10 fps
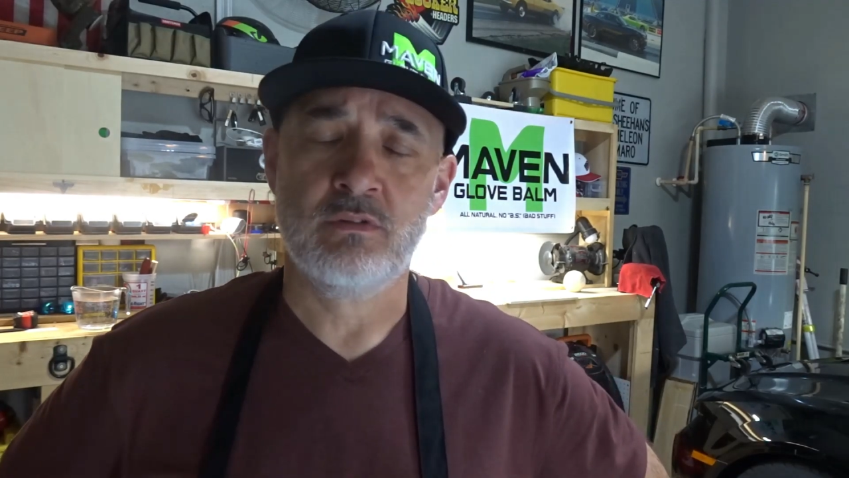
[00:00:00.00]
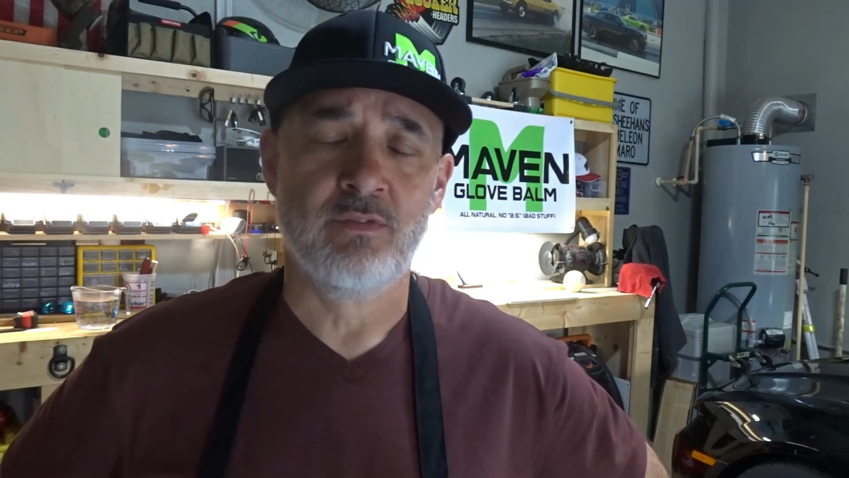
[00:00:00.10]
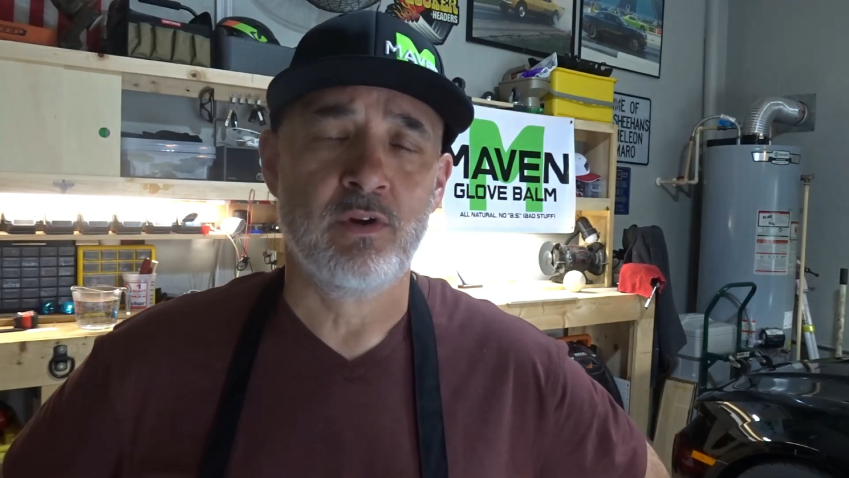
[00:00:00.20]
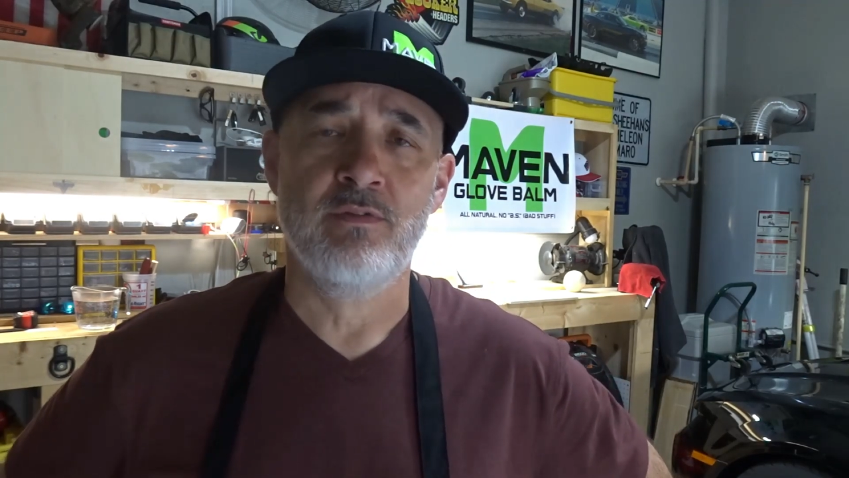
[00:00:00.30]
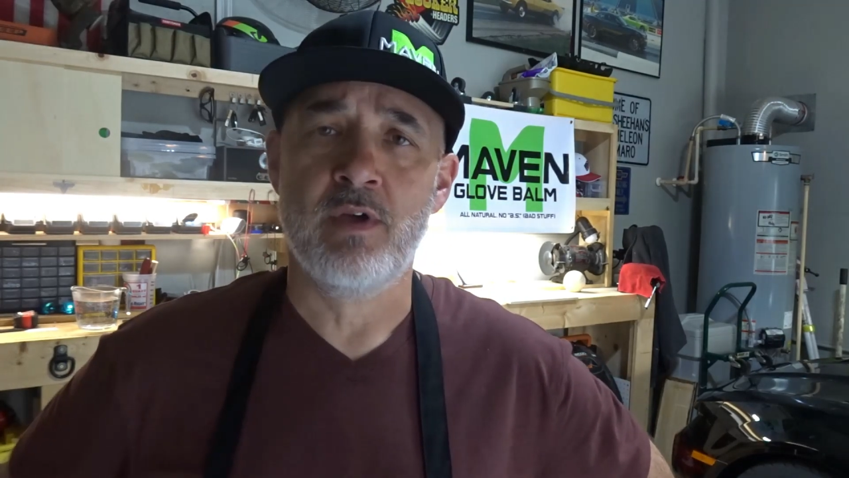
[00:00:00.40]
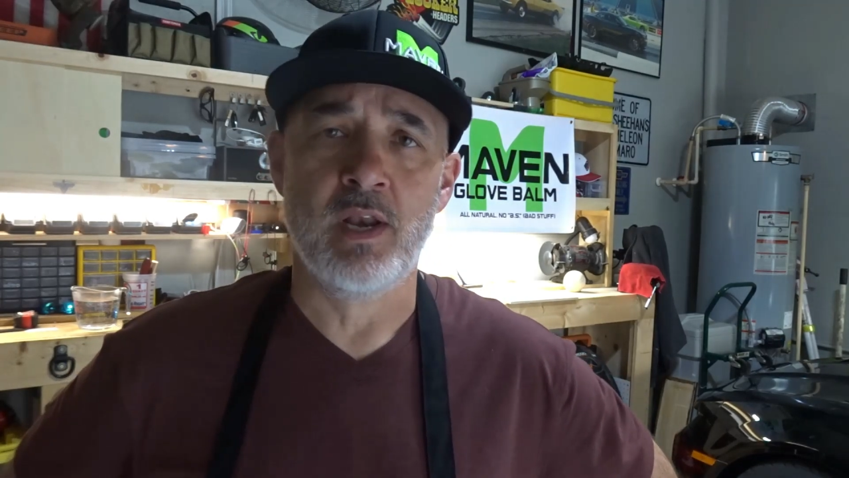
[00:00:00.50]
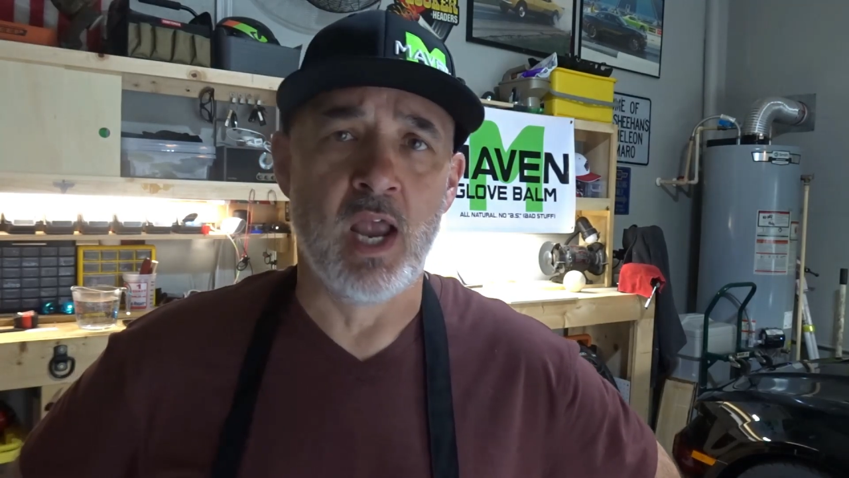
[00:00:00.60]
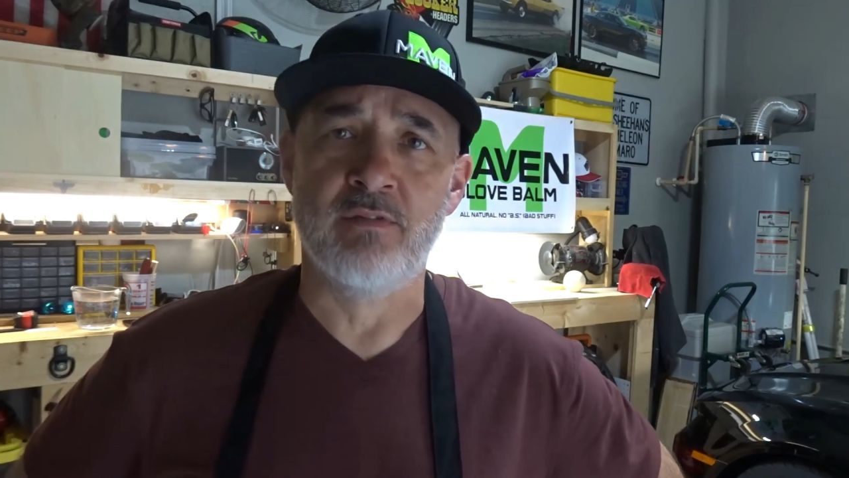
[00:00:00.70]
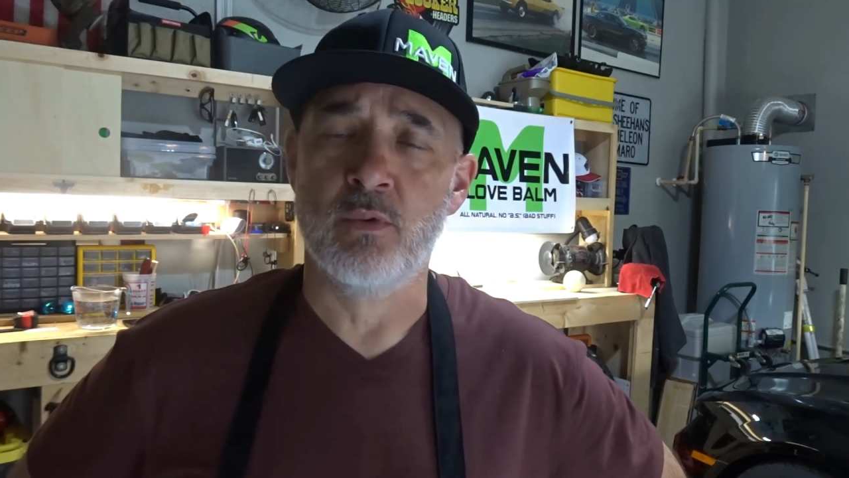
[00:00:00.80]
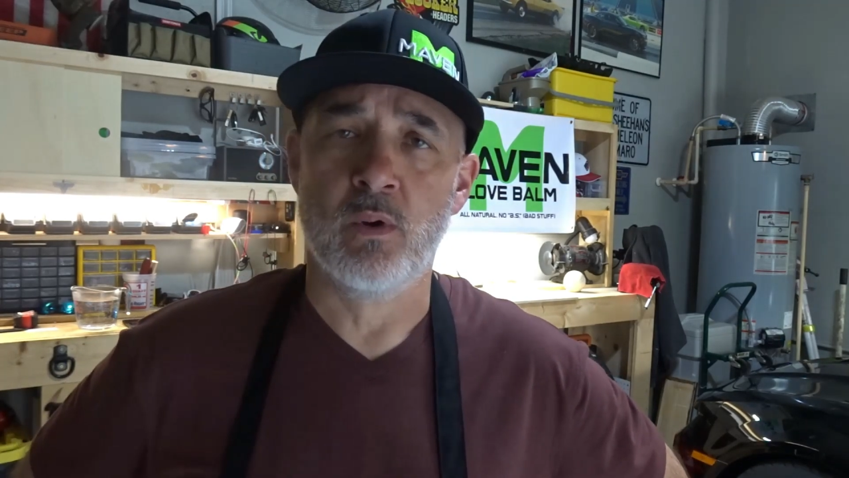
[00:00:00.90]
different event
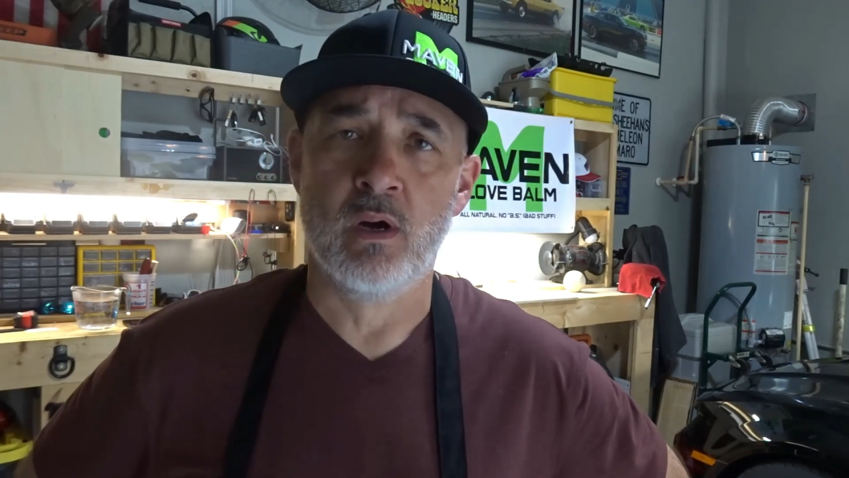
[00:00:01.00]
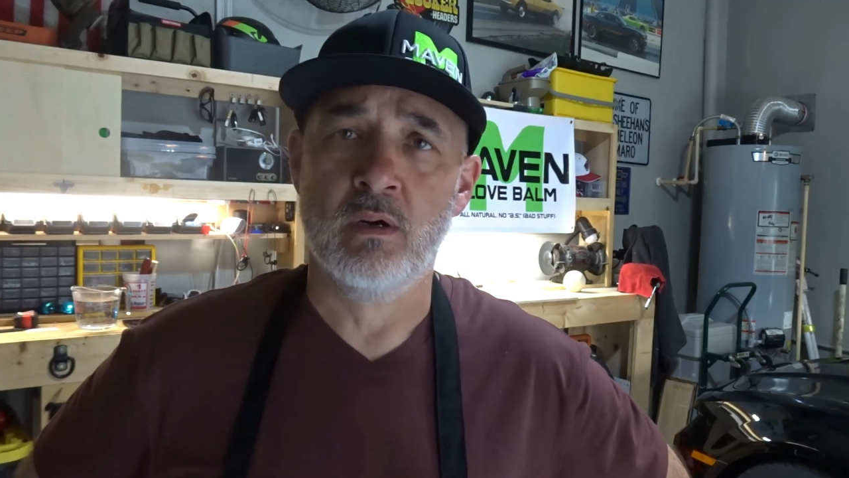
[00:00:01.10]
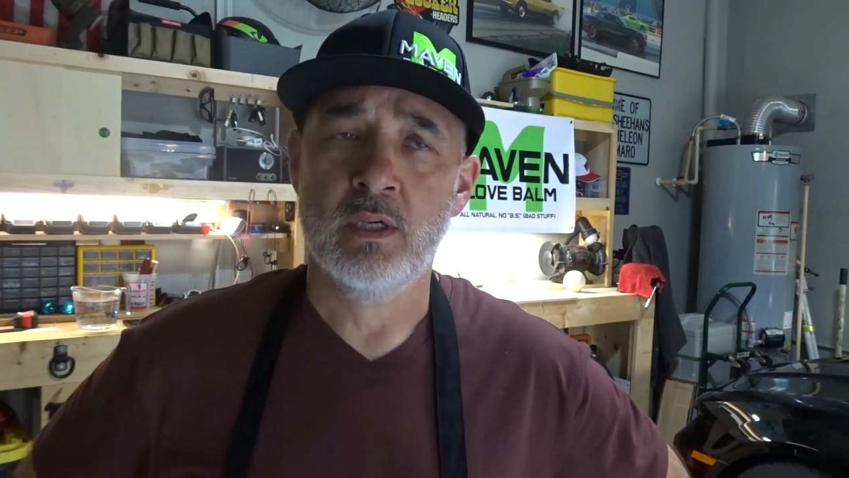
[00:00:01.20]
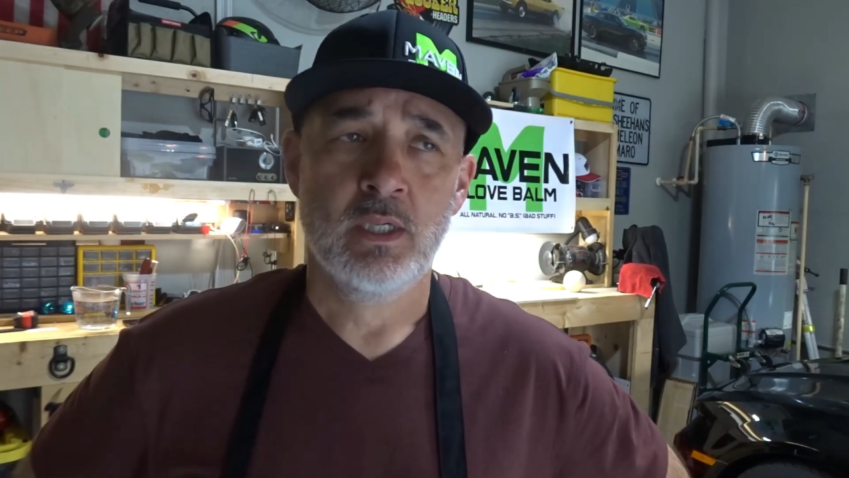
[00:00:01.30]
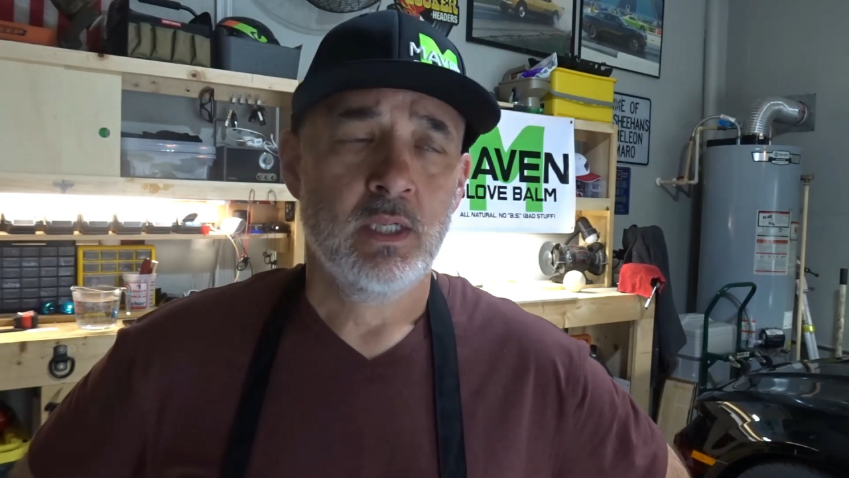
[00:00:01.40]
everywhere.